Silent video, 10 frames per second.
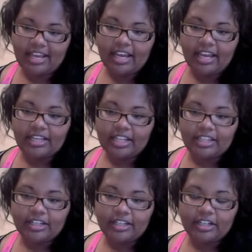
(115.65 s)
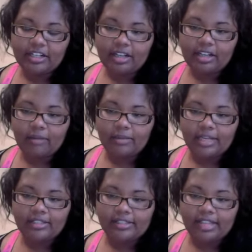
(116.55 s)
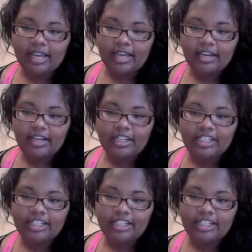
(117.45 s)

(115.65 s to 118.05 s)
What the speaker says: Another comment said,